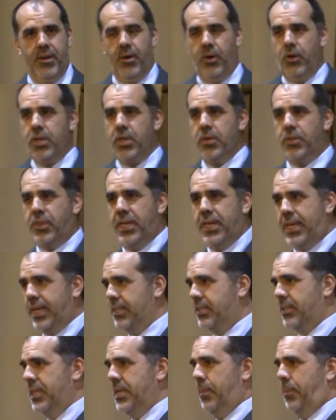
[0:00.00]
What do you think
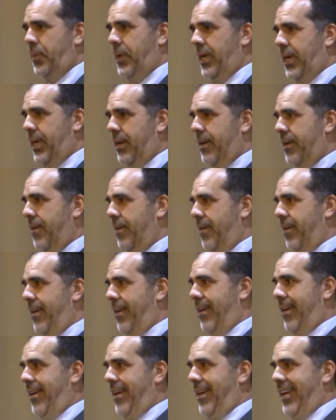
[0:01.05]
is in a pit?
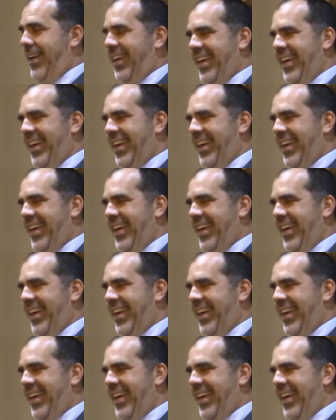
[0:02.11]
Joseph.